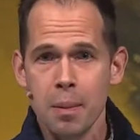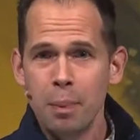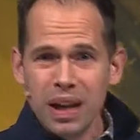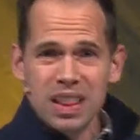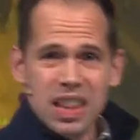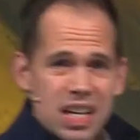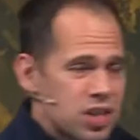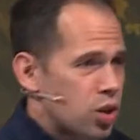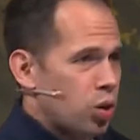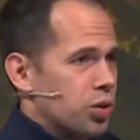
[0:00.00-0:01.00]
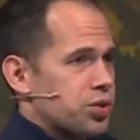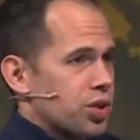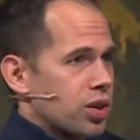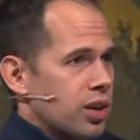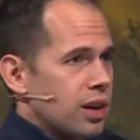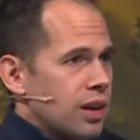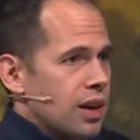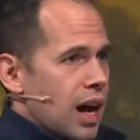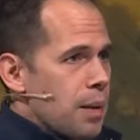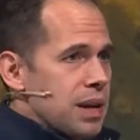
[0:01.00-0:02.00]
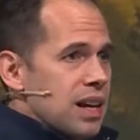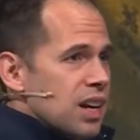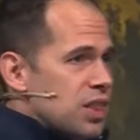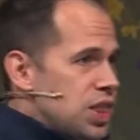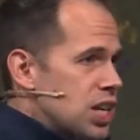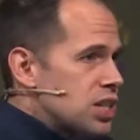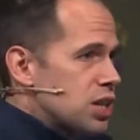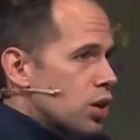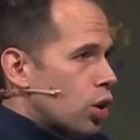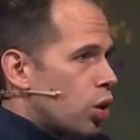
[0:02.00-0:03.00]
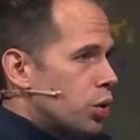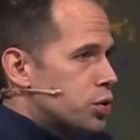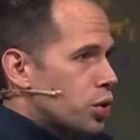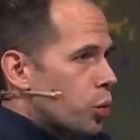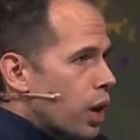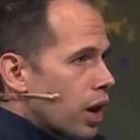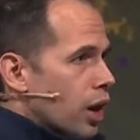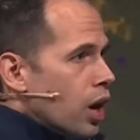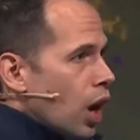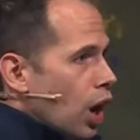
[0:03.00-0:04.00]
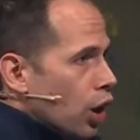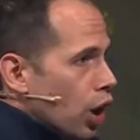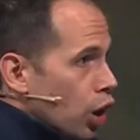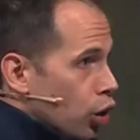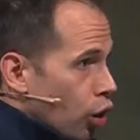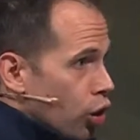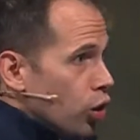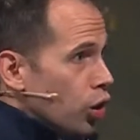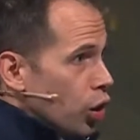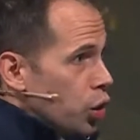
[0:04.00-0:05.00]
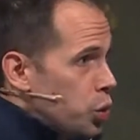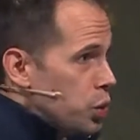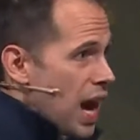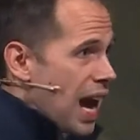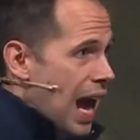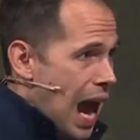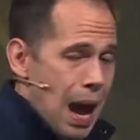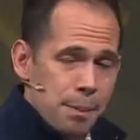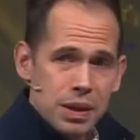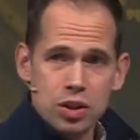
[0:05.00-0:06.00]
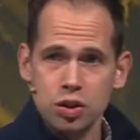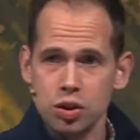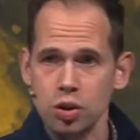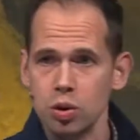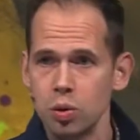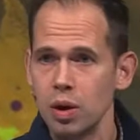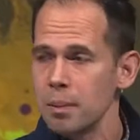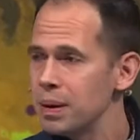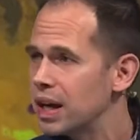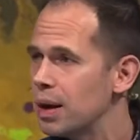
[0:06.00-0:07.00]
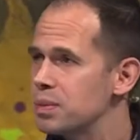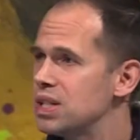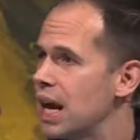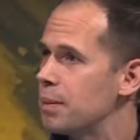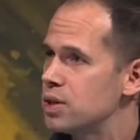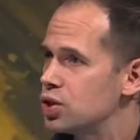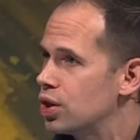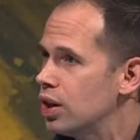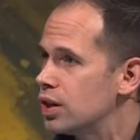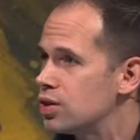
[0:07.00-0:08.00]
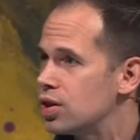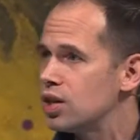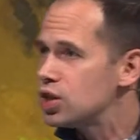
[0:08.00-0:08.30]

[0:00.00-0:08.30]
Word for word: But in this culture, I mean, this is a culture where a, a, girl who that happens to becomes damaged goods.